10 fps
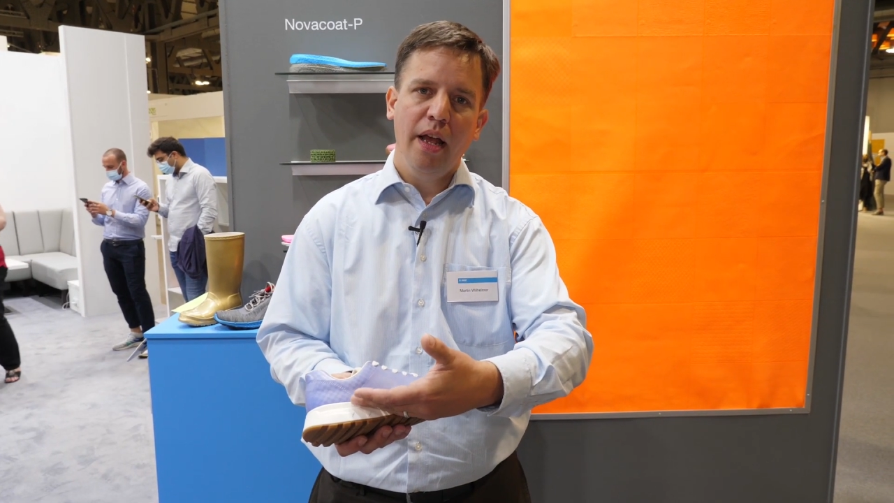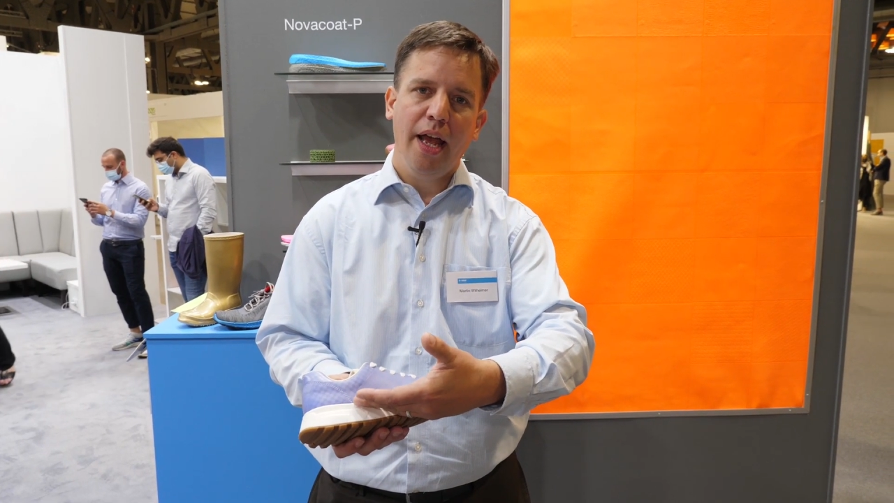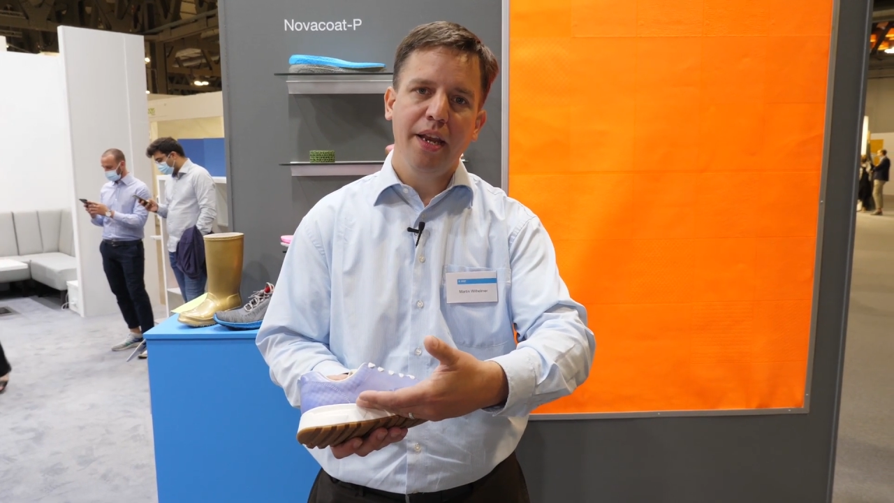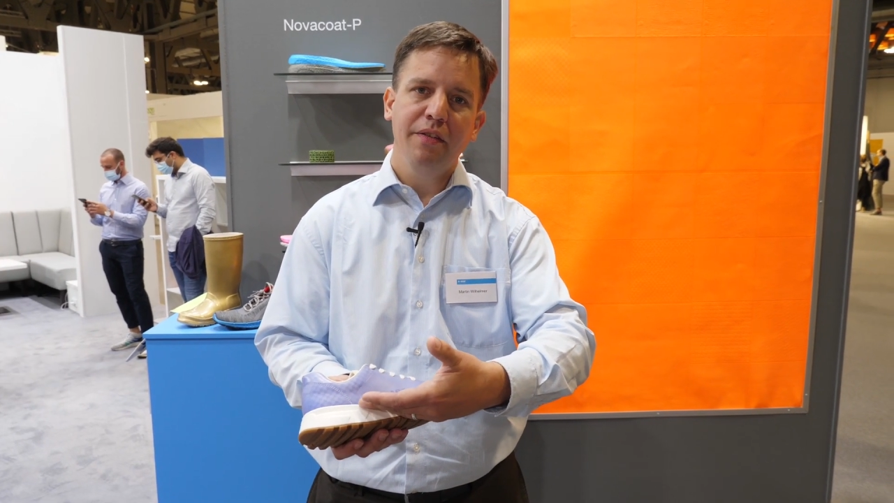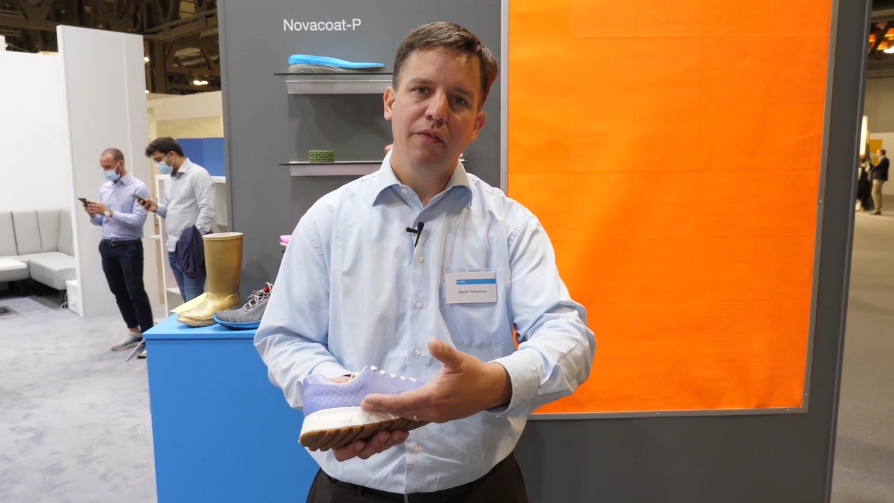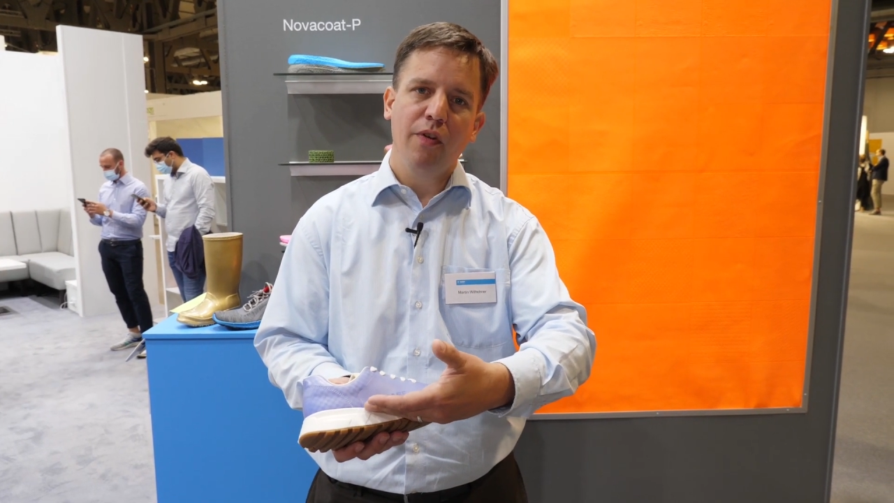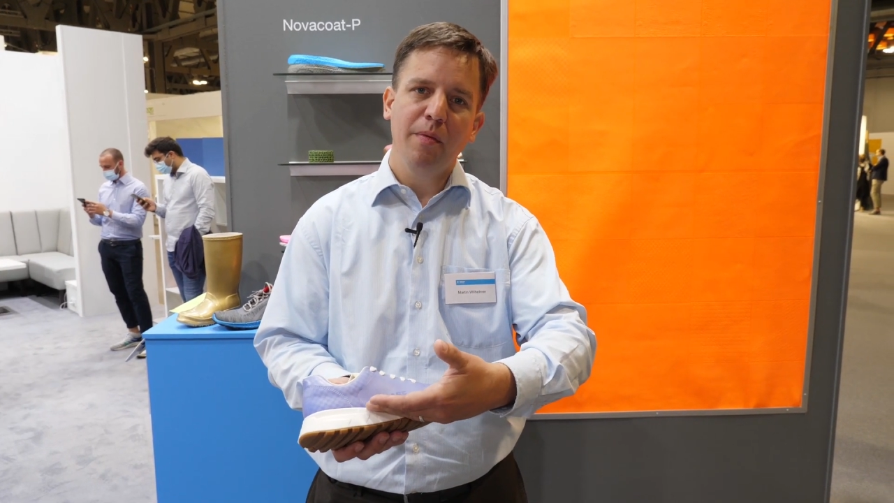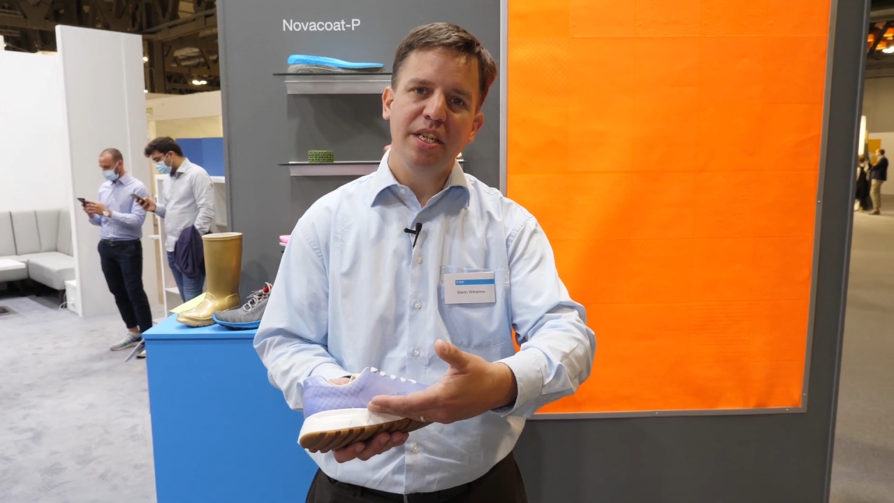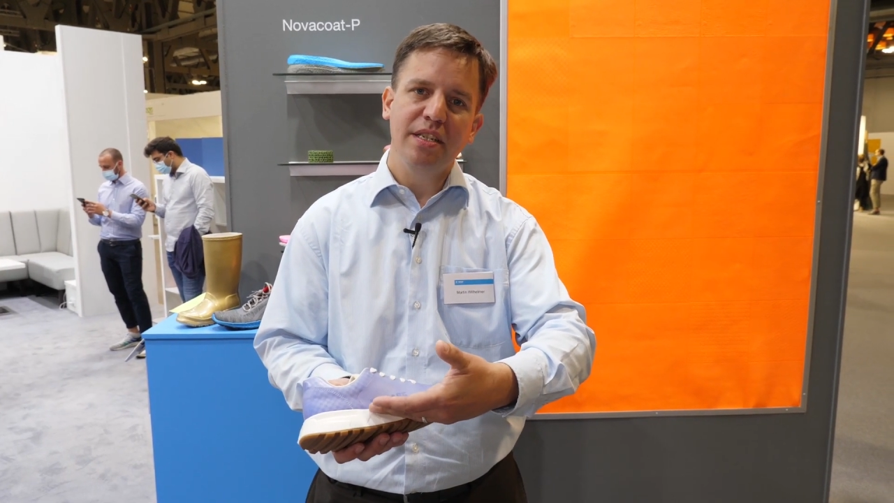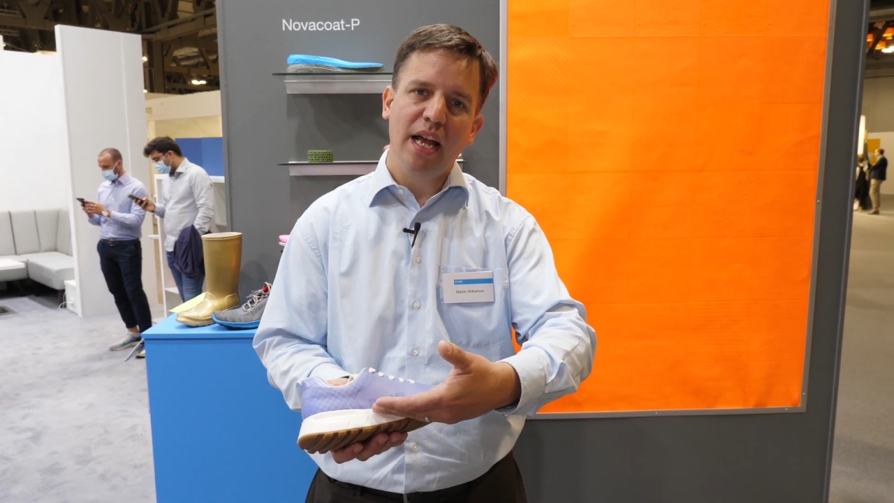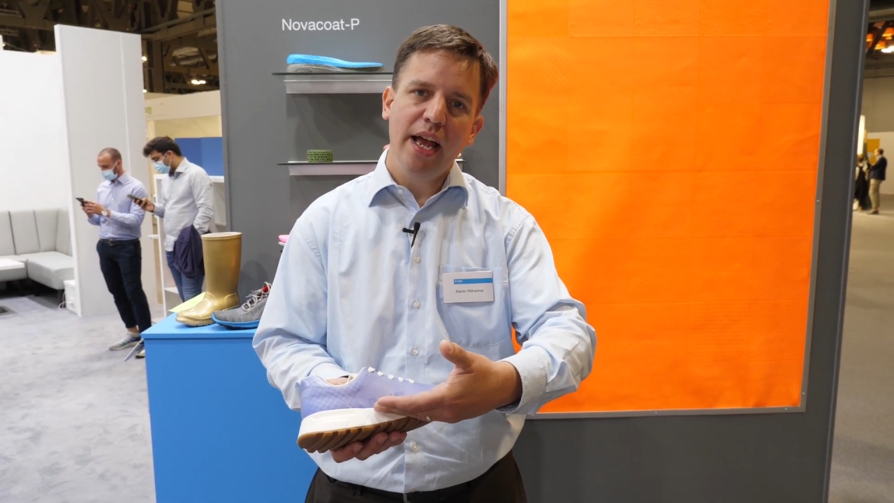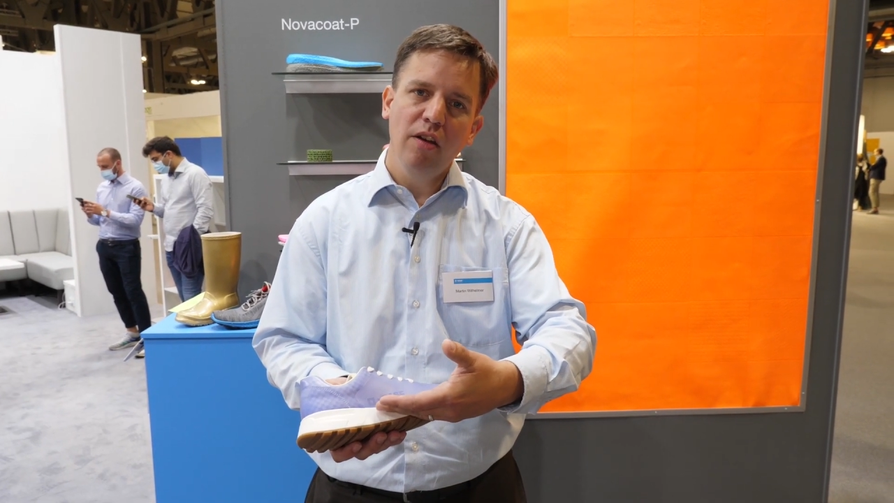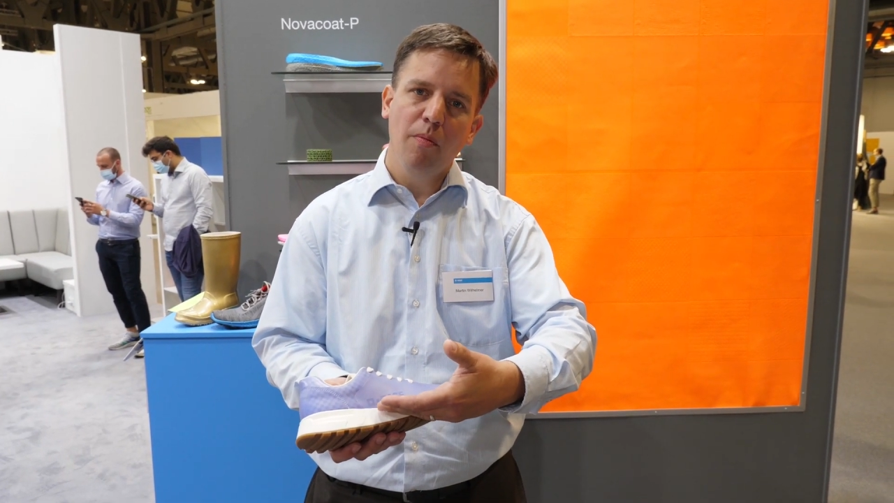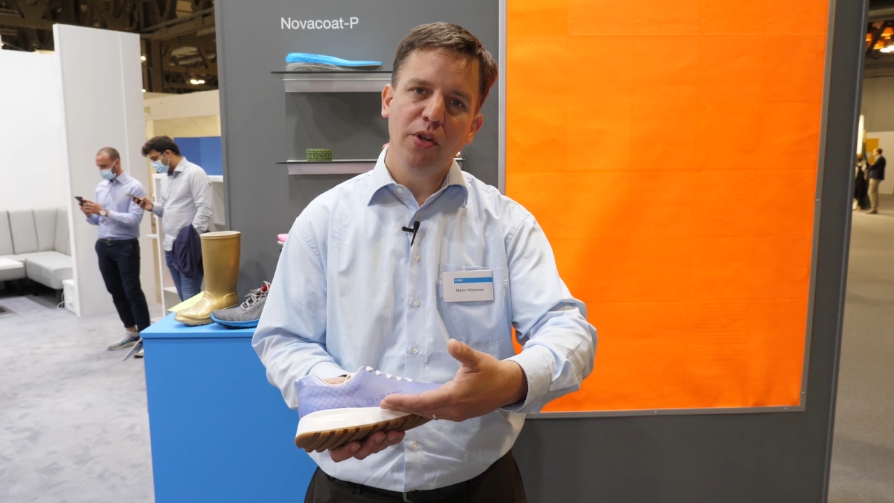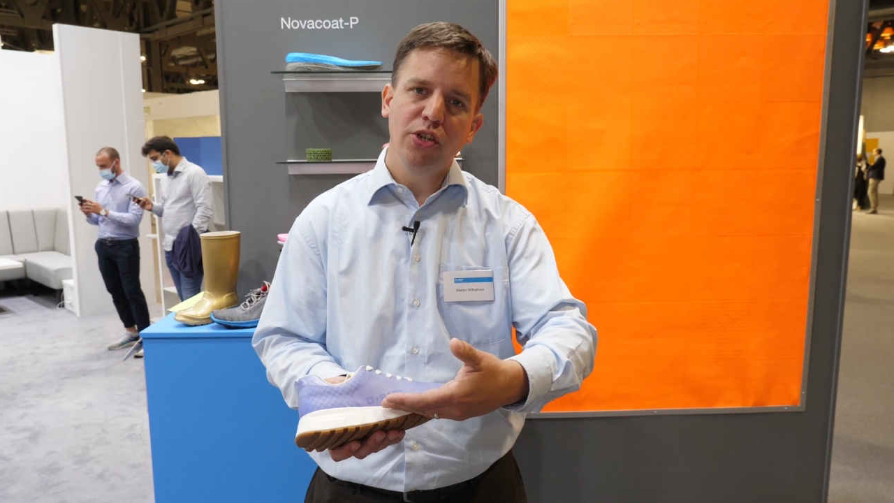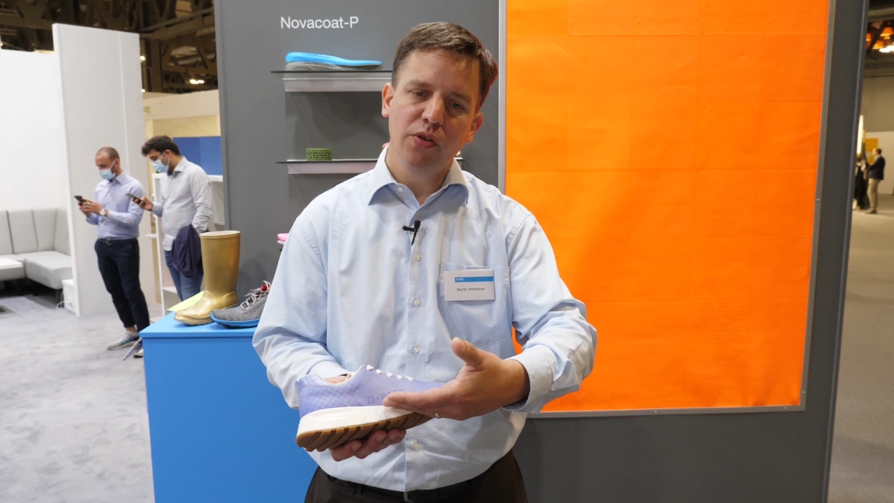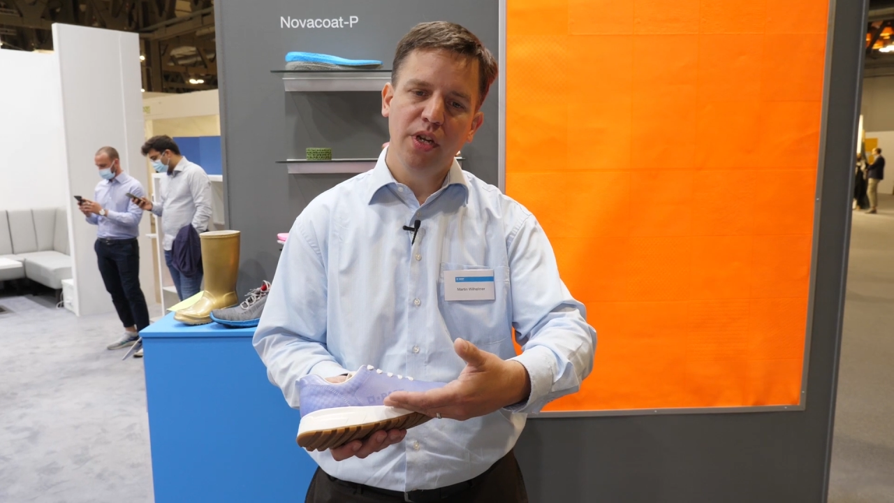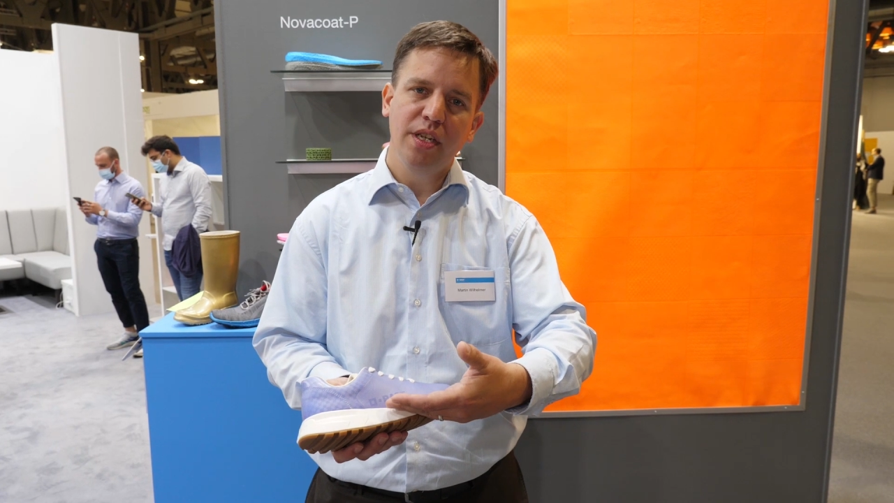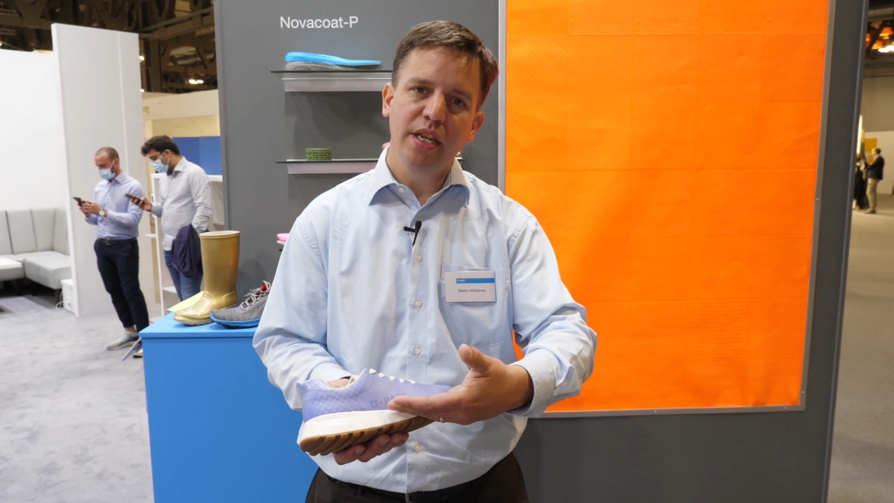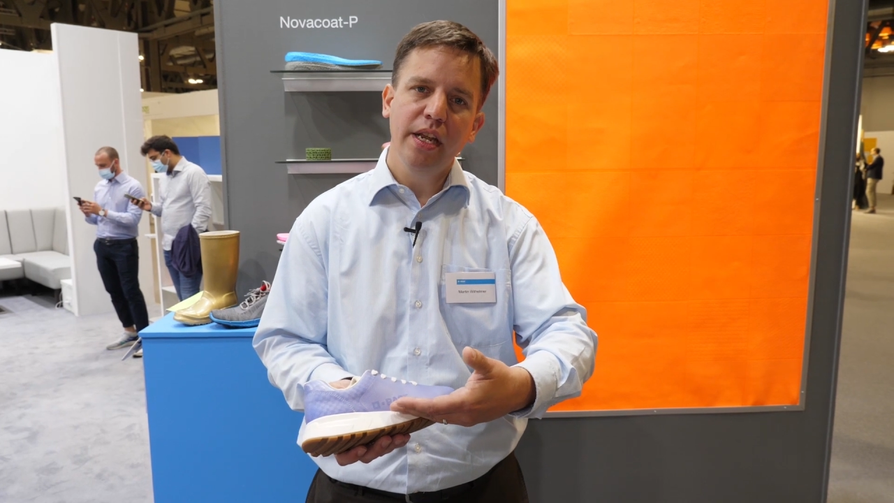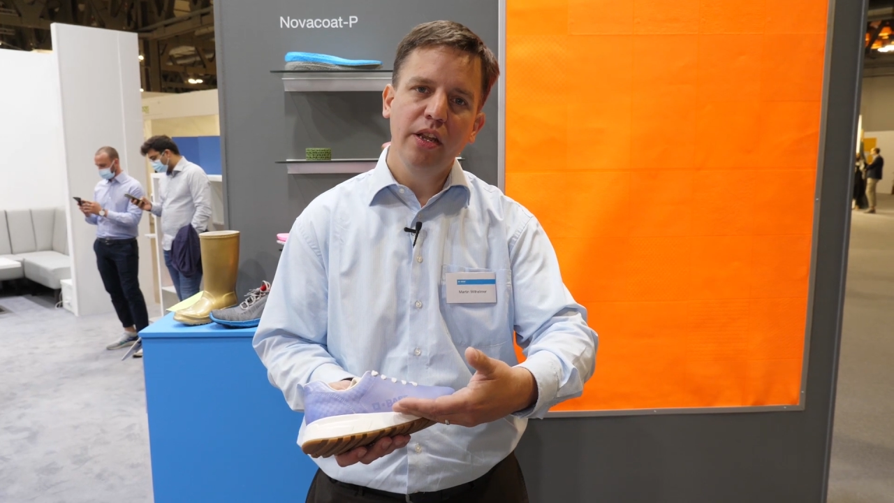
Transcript: and from a design opportunity